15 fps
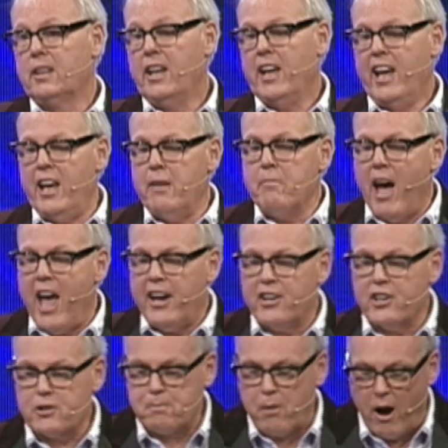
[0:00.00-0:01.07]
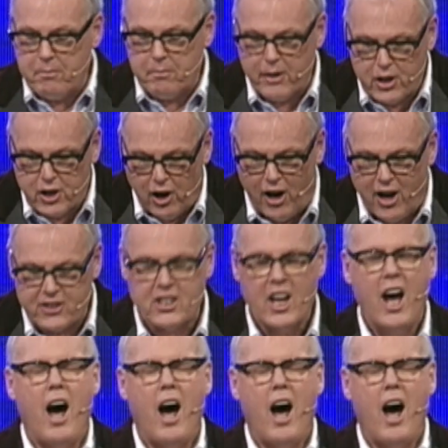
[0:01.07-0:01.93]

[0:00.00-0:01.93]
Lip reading: He made it his problem because